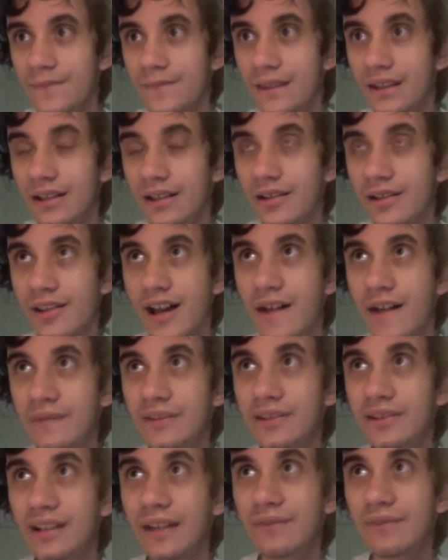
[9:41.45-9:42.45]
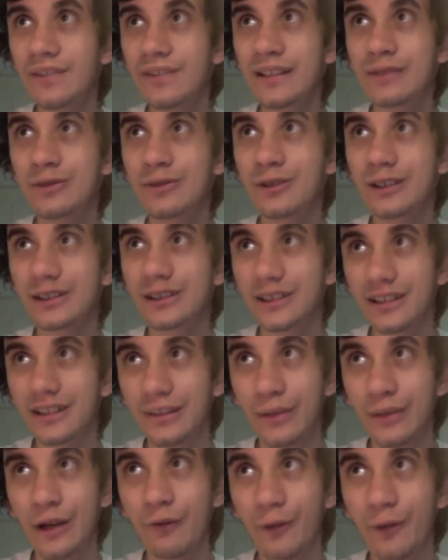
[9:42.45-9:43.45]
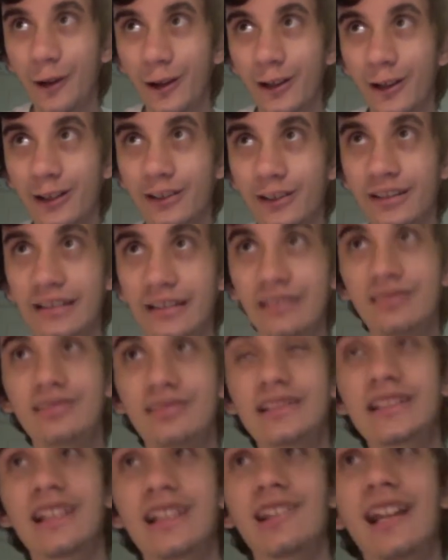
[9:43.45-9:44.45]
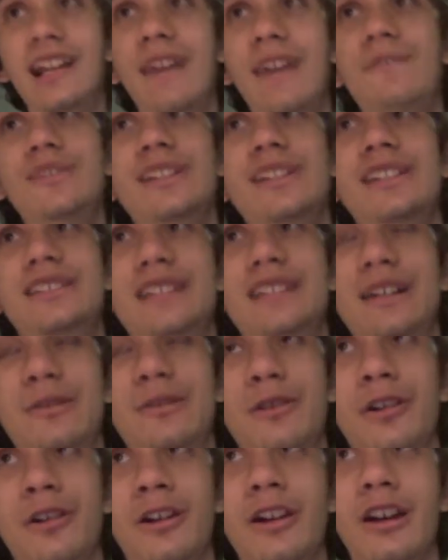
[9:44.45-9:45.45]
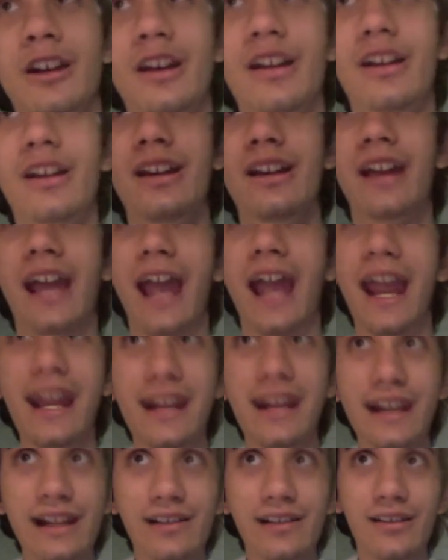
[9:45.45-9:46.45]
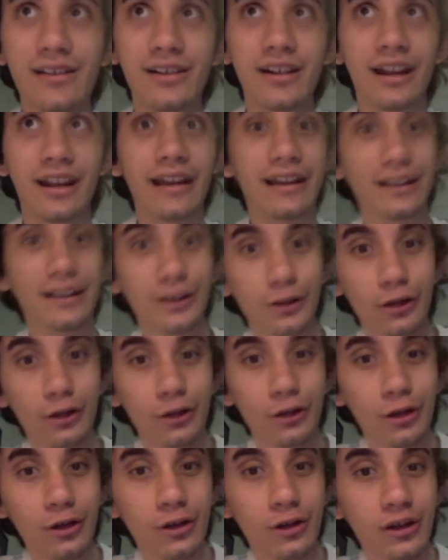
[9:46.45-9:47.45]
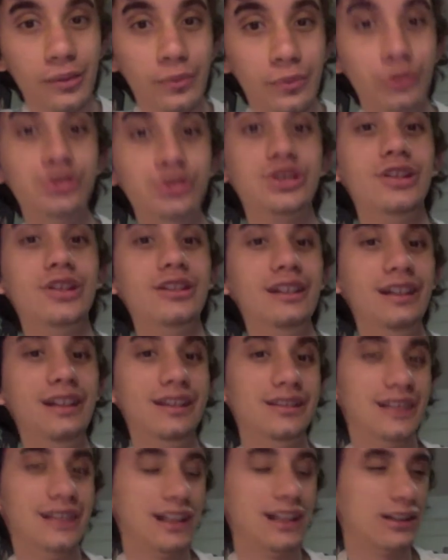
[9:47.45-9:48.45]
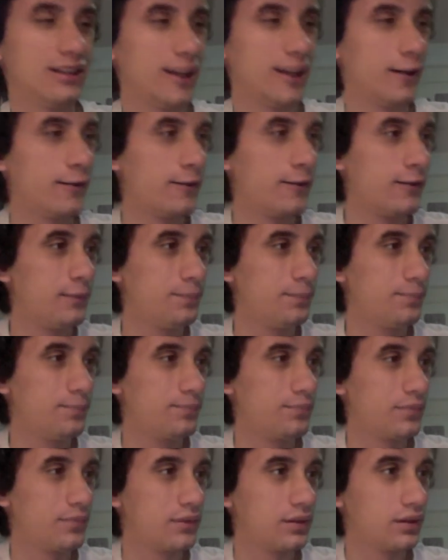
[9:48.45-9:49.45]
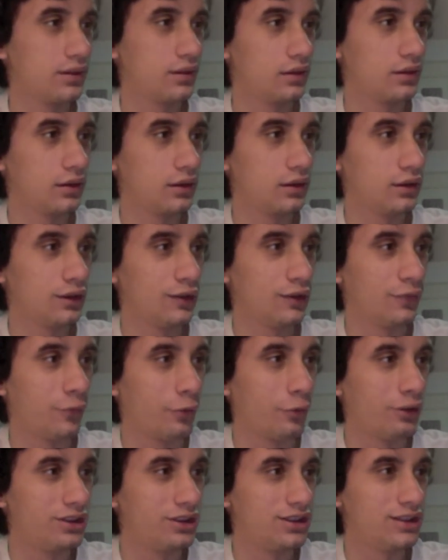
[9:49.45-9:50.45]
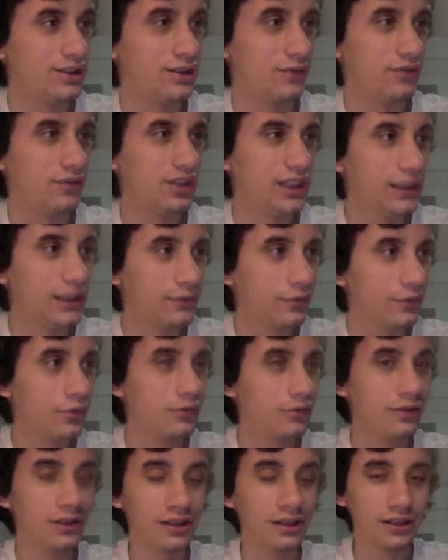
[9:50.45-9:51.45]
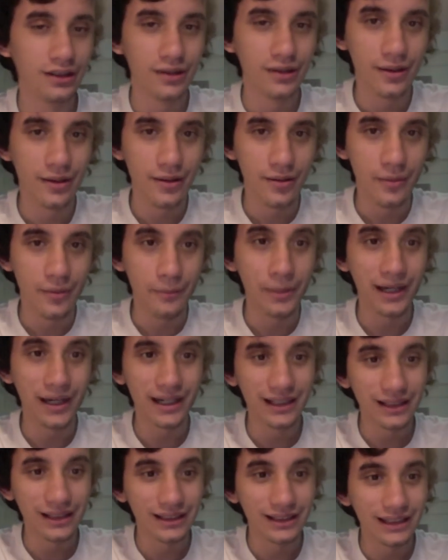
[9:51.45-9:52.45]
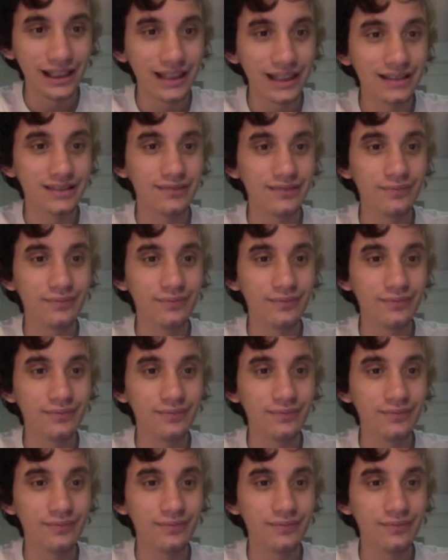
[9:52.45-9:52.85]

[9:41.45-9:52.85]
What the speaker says: a lot of the lefties were into them, ironically. The lefties that were hating on Hitler and Mussolini, saying that they're the voices of evil. Back in the days,